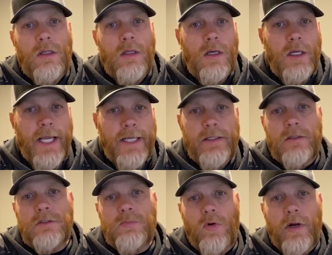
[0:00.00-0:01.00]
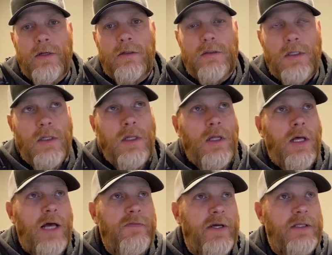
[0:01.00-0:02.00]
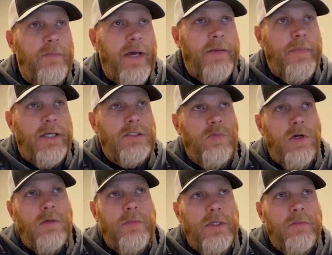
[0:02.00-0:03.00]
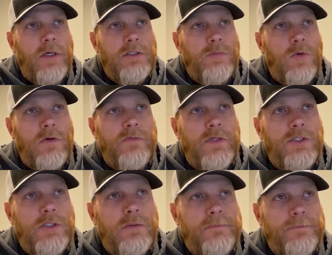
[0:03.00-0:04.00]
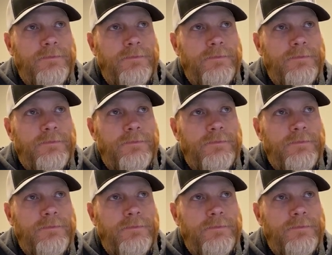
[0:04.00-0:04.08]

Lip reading: handheld sprayer. I find the backpack sprayer to be much more efficient.